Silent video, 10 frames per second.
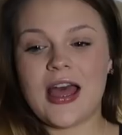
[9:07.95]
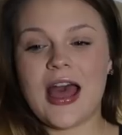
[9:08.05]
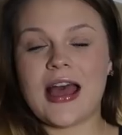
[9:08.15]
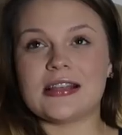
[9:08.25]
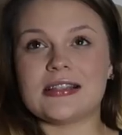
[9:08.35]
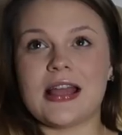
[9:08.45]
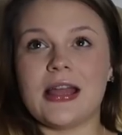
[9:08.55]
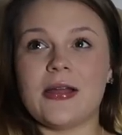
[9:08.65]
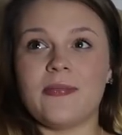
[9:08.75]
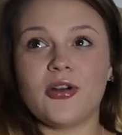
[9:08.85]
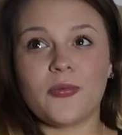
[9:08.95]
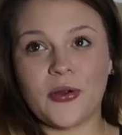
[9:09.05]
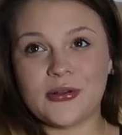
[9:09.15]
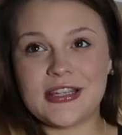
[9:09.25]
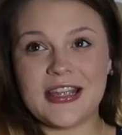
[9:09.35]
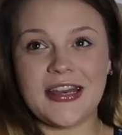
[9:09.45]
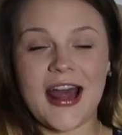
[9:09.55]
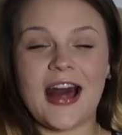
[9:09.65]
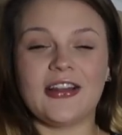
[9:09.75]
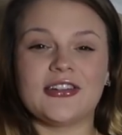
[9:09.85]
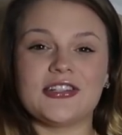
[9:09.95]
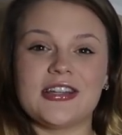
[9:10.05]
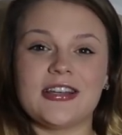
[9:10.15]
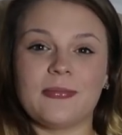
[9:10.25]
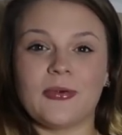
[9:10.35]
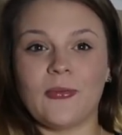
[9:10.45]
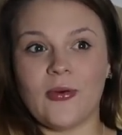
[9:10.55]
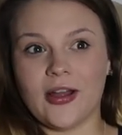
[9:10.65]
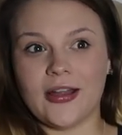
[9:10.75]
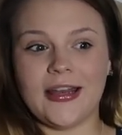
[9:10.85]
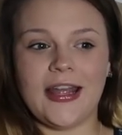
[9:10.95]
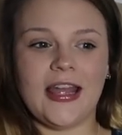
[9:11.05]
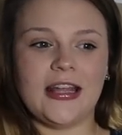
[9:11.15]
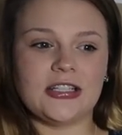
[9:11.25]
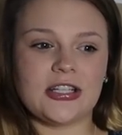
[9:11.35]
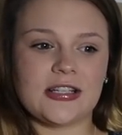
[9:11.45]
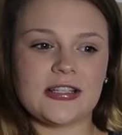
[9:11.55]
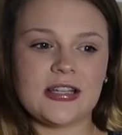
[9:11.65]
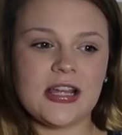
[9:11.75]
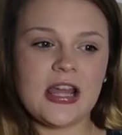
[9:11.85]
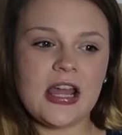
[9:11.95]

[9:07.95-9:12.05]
has a milk protein allergy, number one, and just